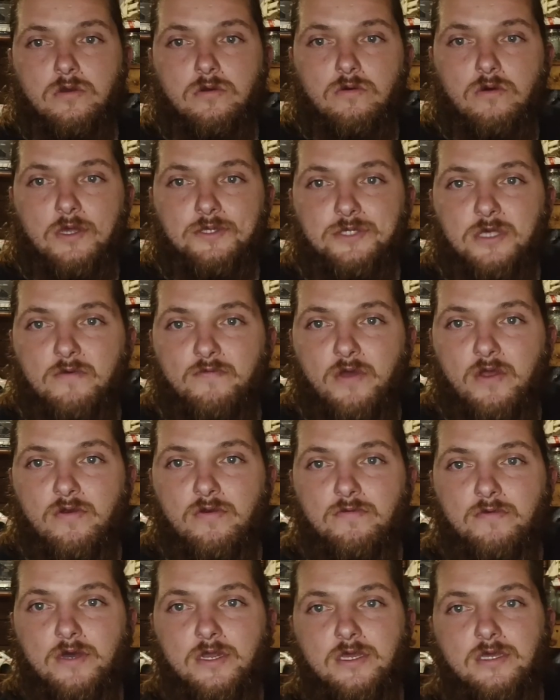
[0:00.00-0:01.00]
What's up,
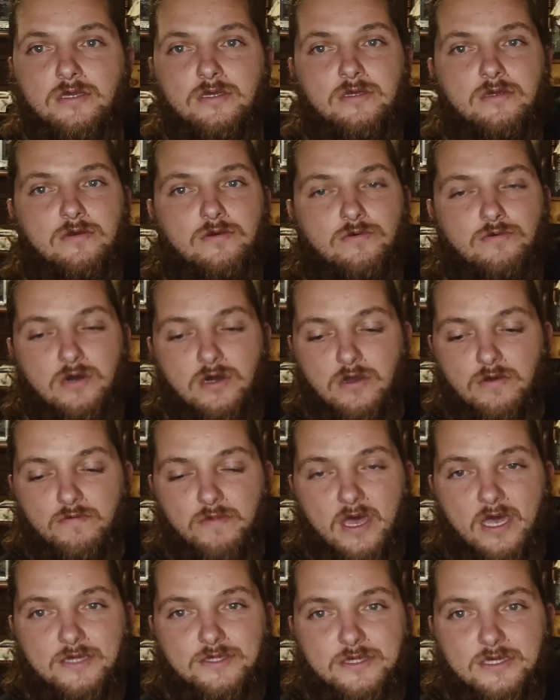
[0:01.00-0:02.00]
everybody? Welcome
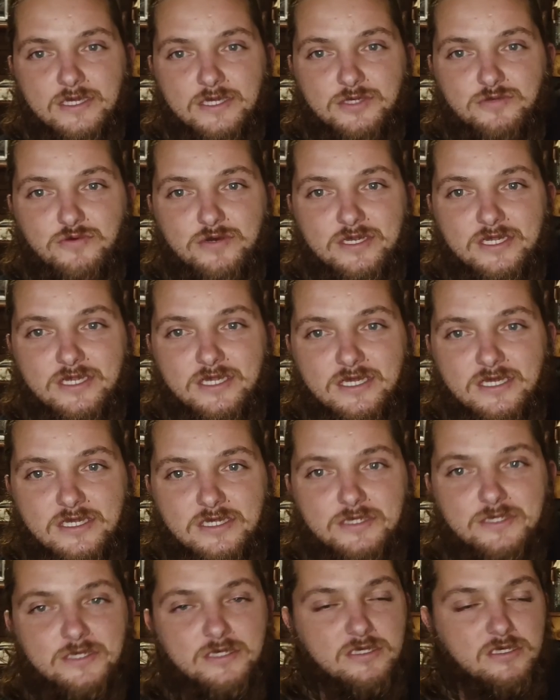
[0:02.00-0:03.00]
back to Is What It
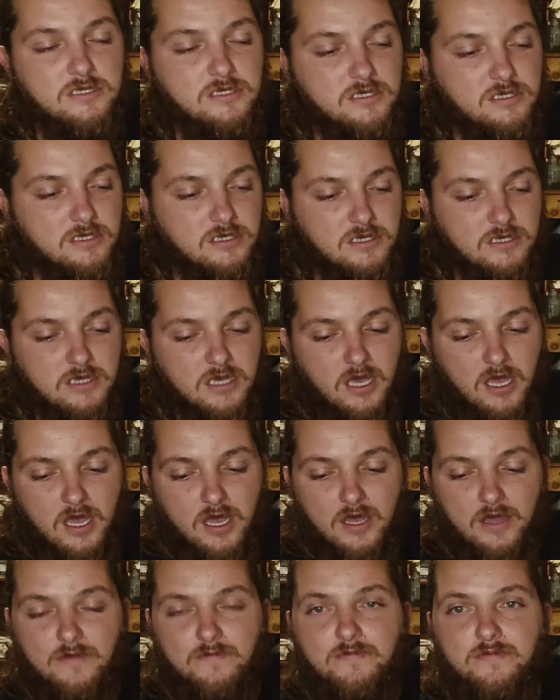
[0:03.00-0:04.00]
Is.
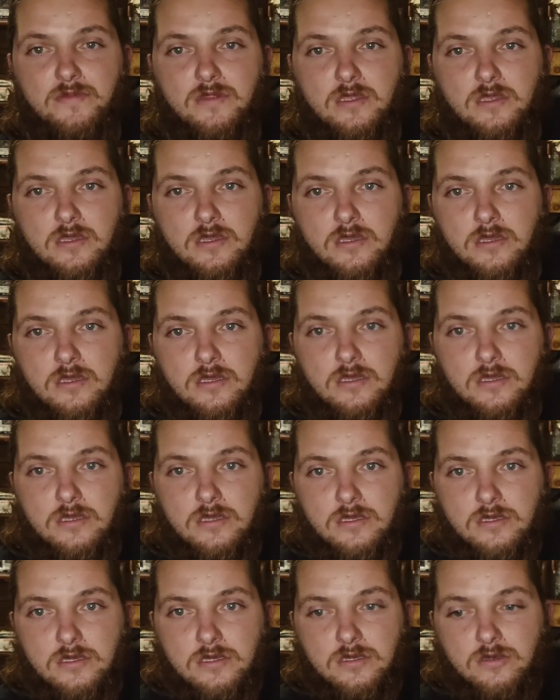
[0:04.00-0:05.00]
Hope
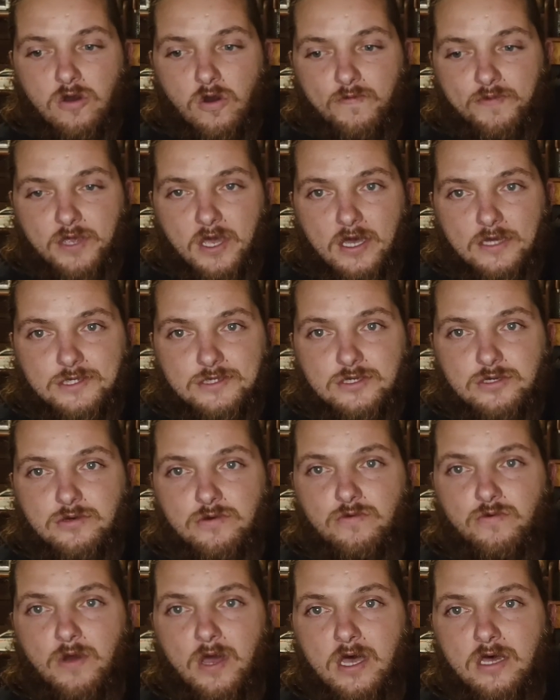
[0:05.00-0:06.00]
you guys are
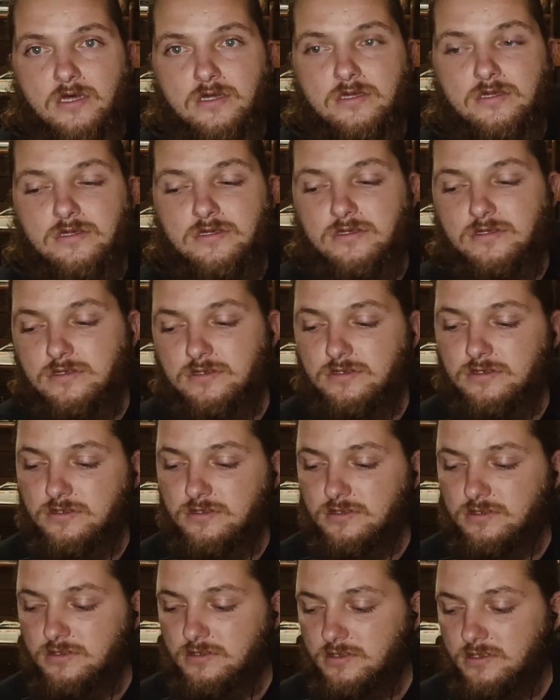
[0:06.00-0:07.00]
doing well.
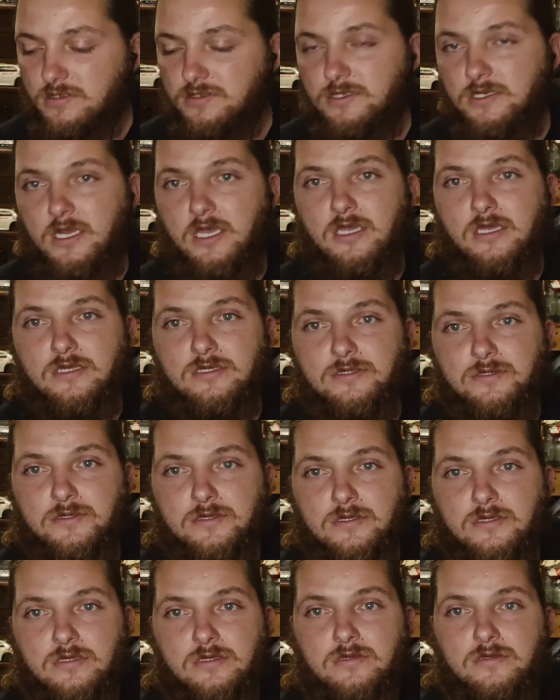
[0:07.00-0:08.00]
Today is
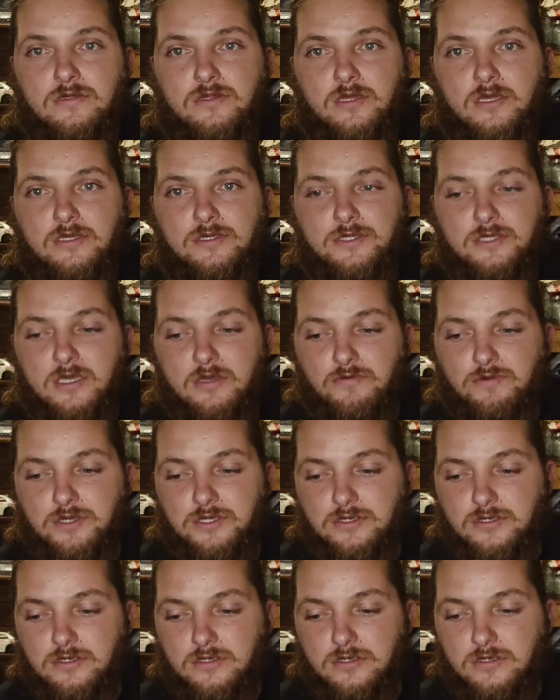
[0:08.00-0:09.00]

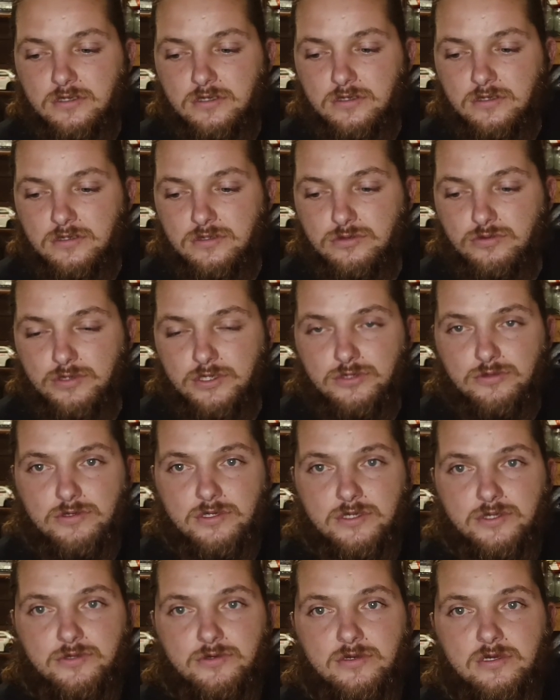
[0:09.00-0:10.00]
Thanksgiving
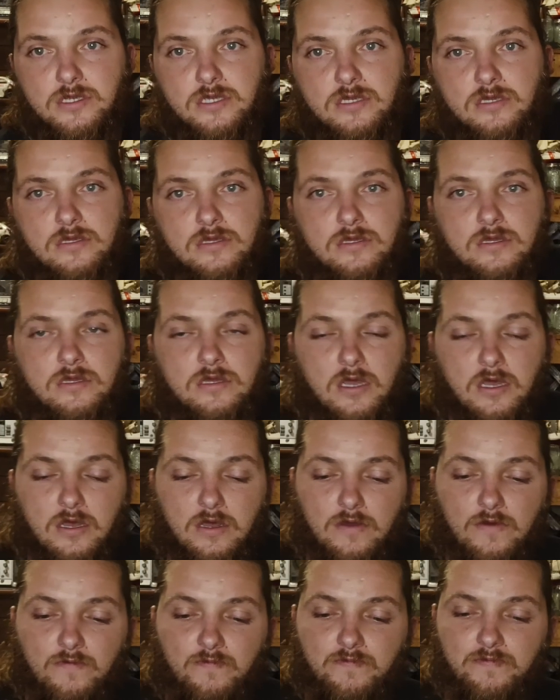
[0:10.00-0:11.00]
2023.
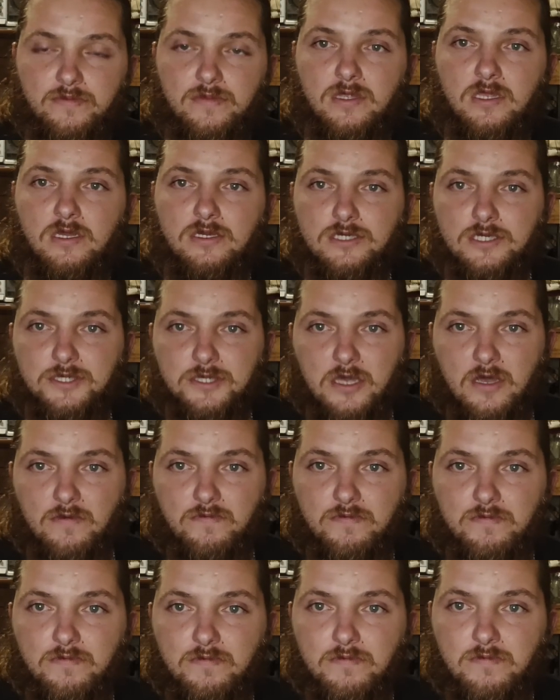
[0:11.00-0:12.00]
I just
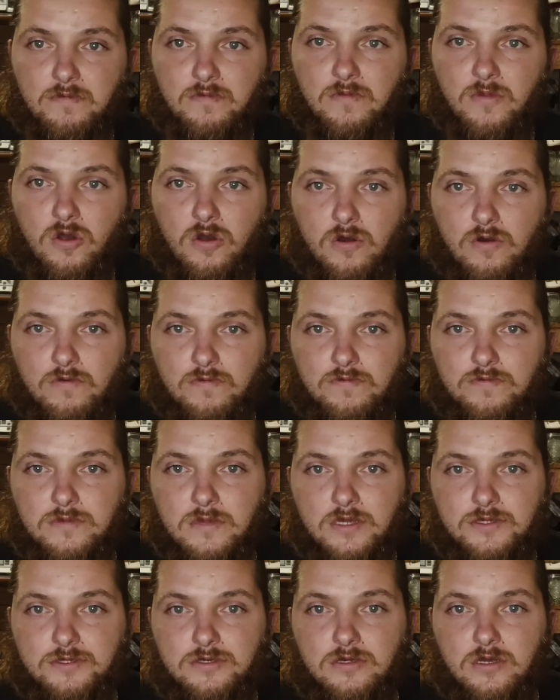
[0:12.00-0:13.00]
got home
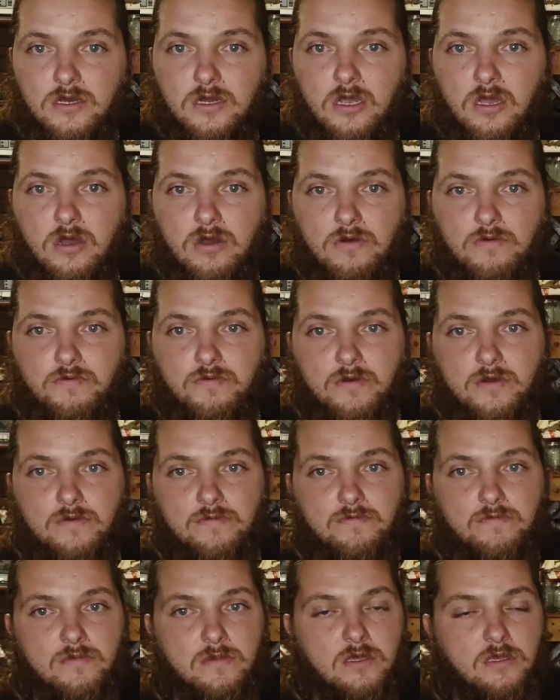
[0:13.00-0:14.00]
not too long ago
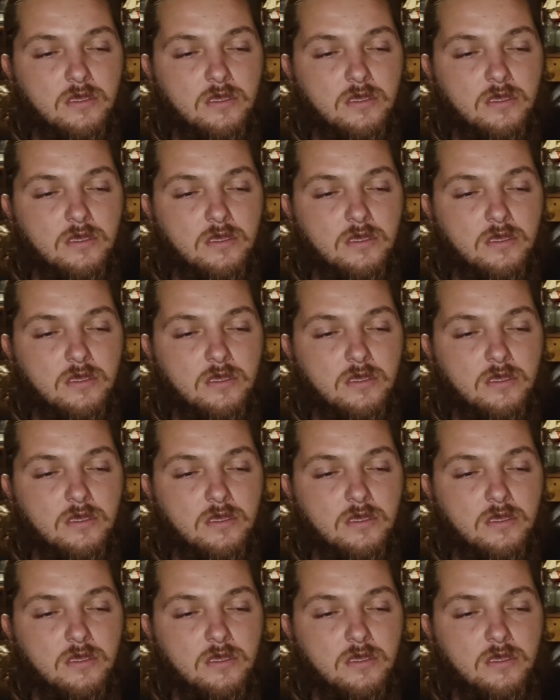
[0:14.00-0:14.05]
from